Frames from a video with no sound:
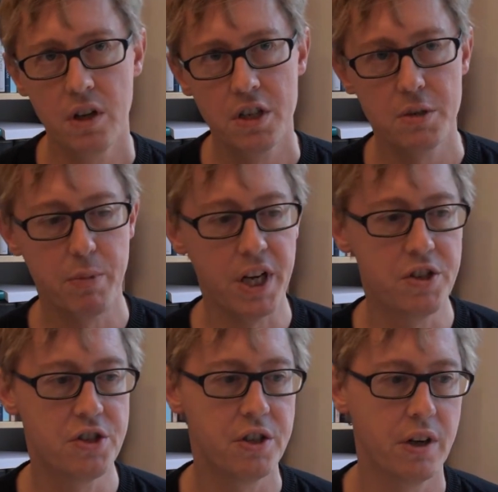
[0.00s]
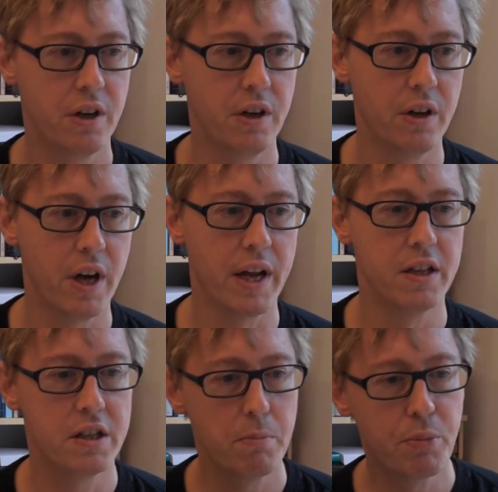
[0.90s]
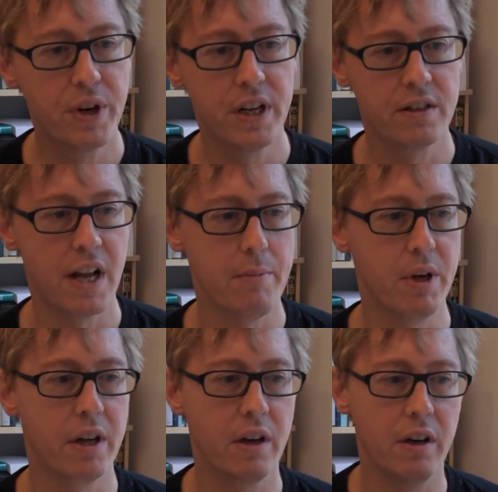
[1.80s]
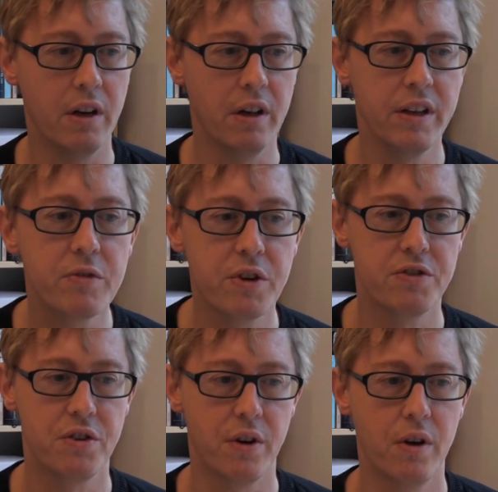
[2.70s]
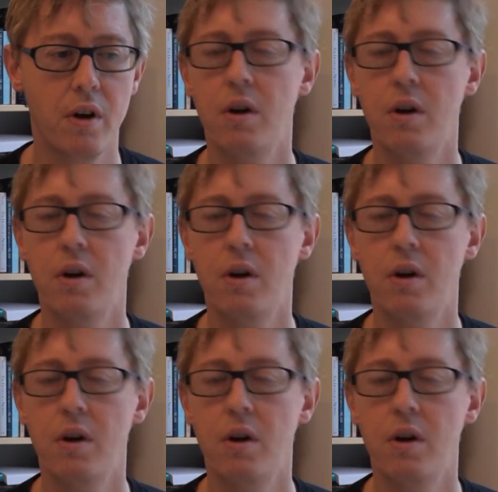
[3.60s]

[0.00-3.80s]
speech and pre-Islamic literature,